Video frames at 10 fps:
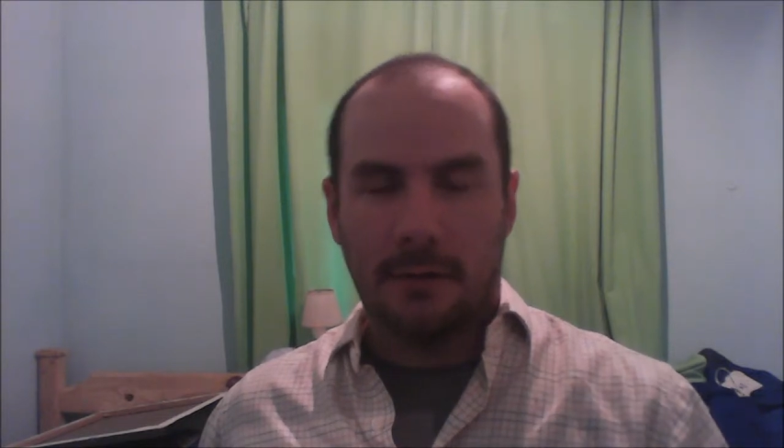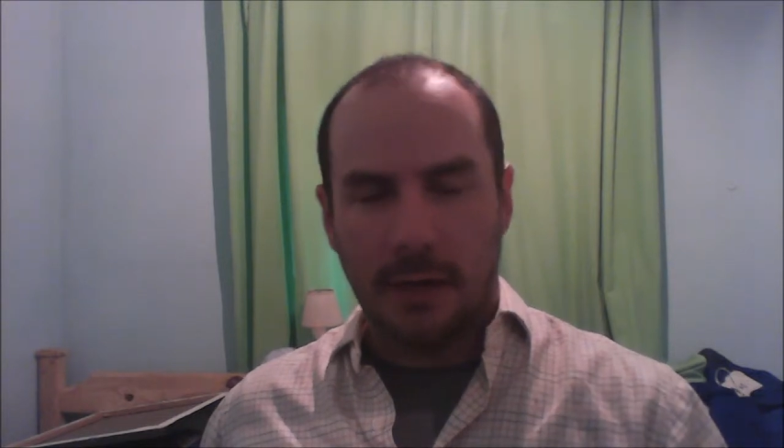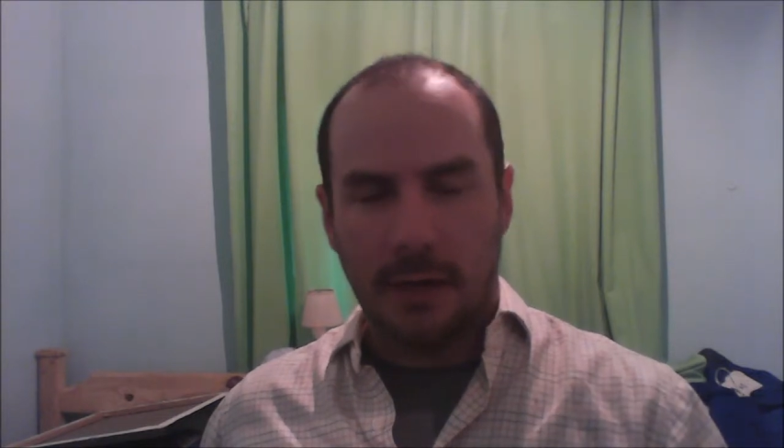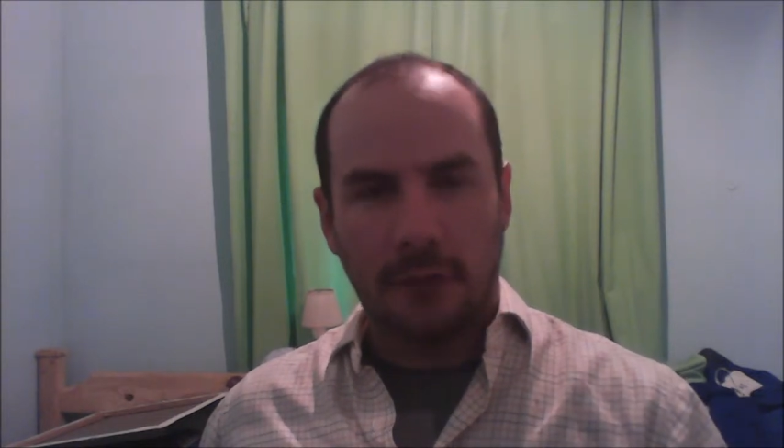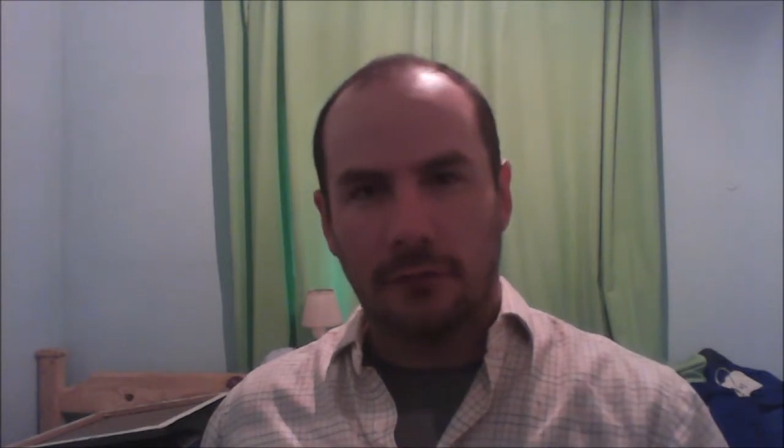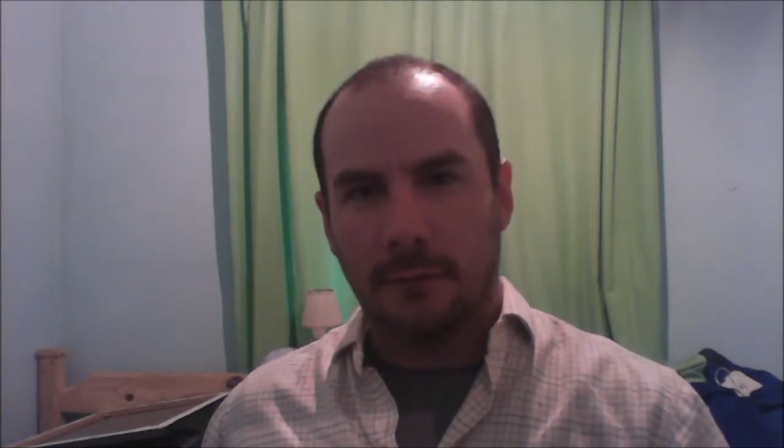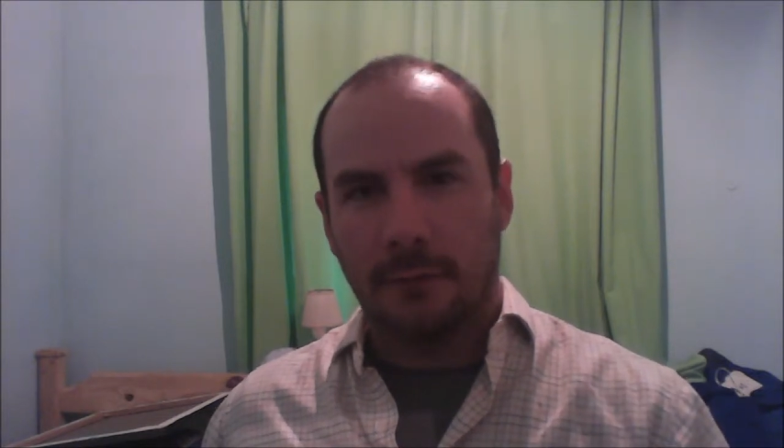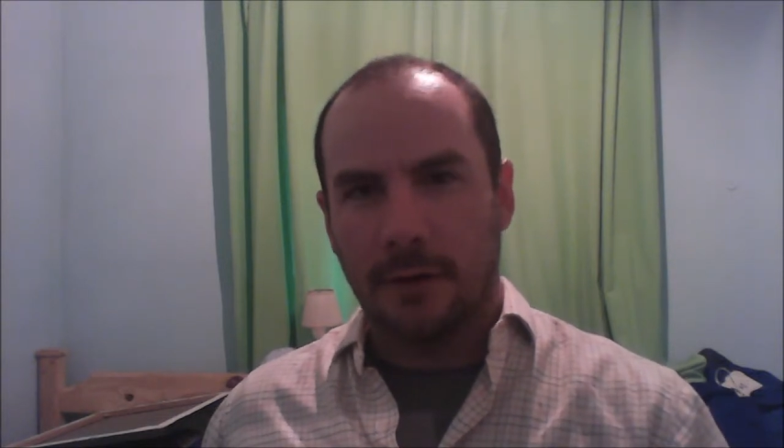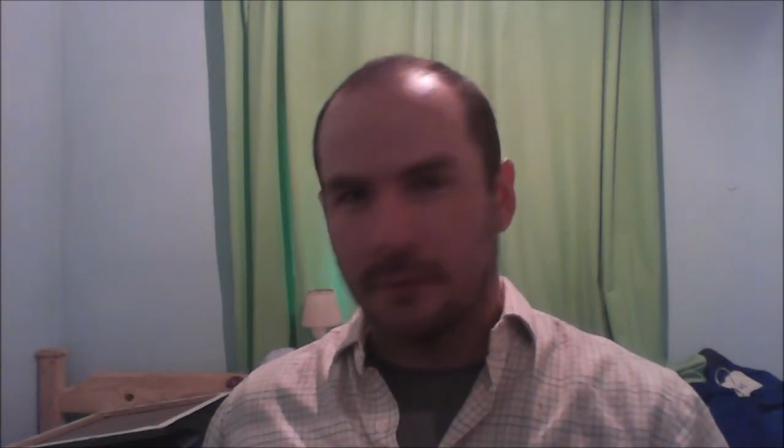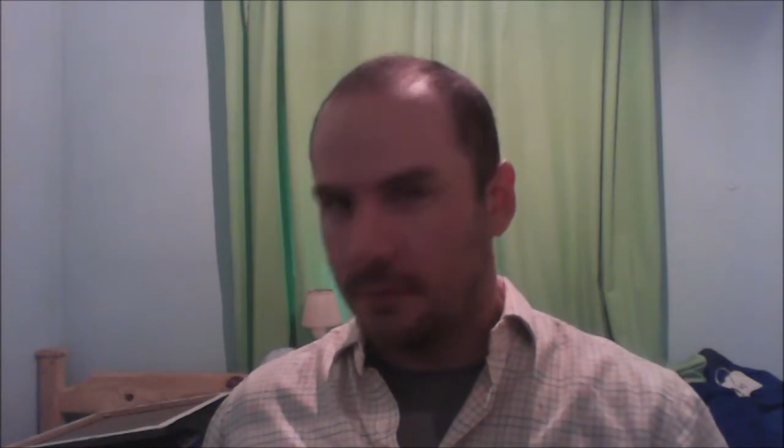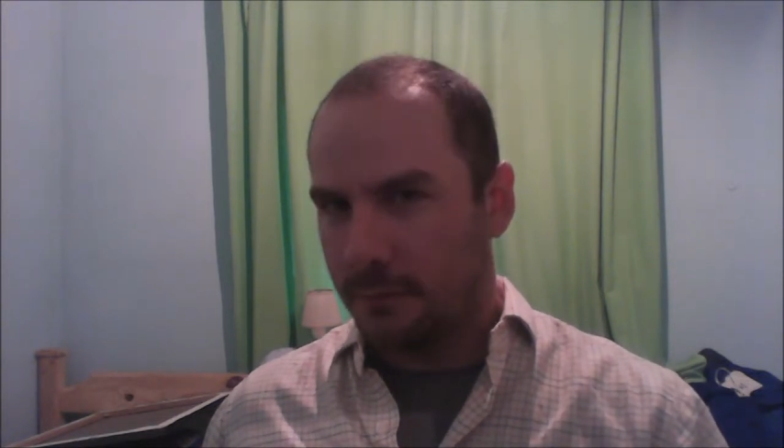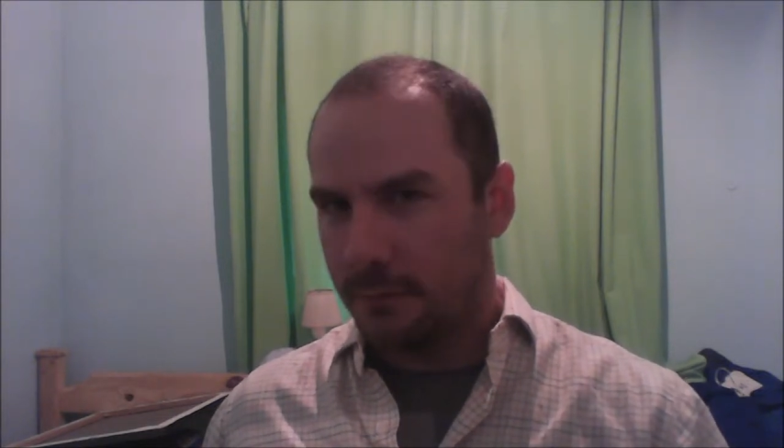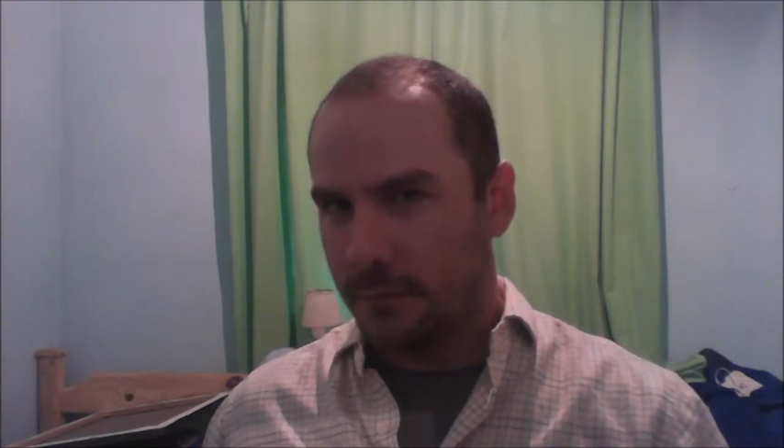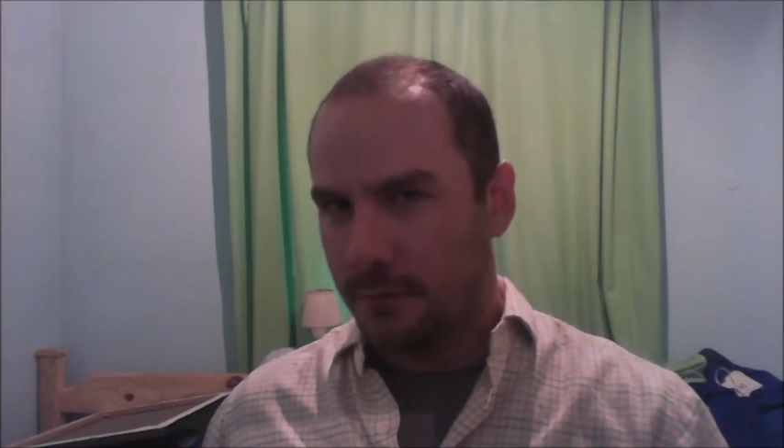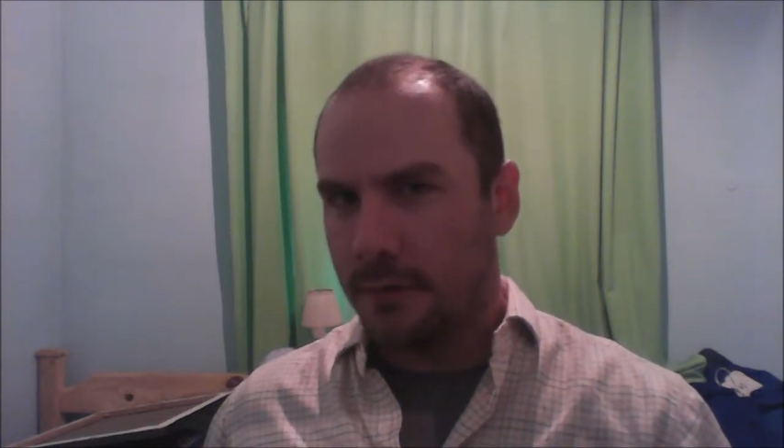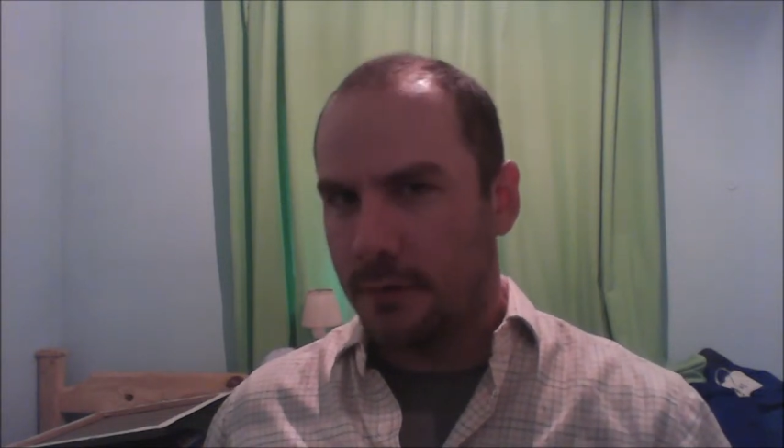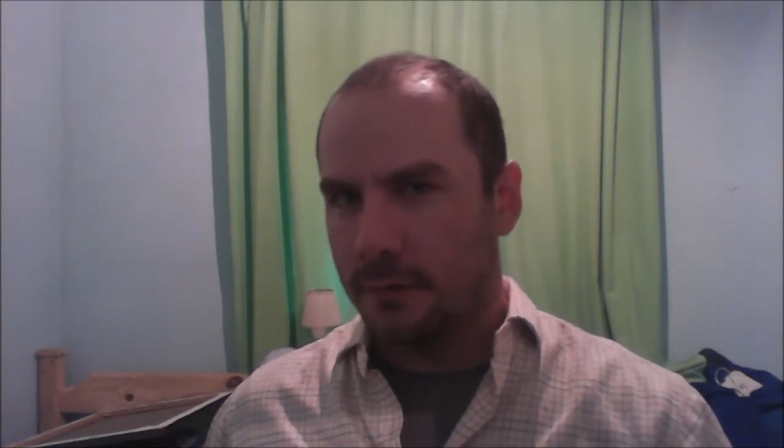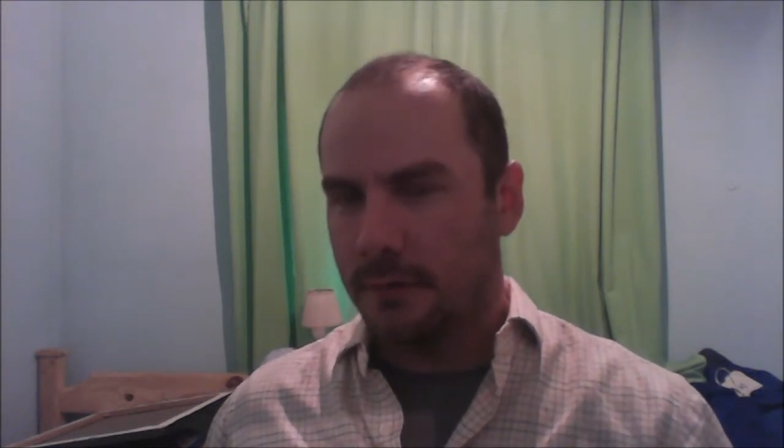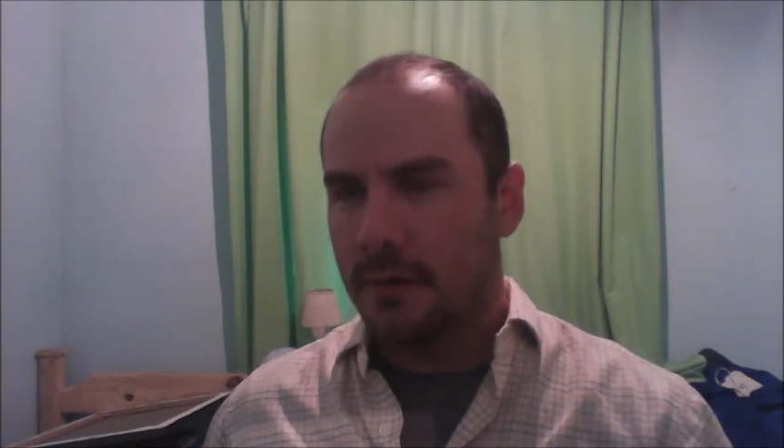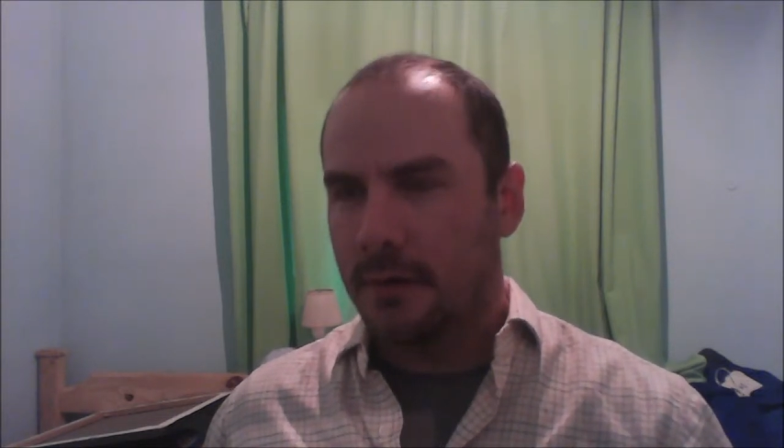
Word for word: the ancient man, is never forgotten.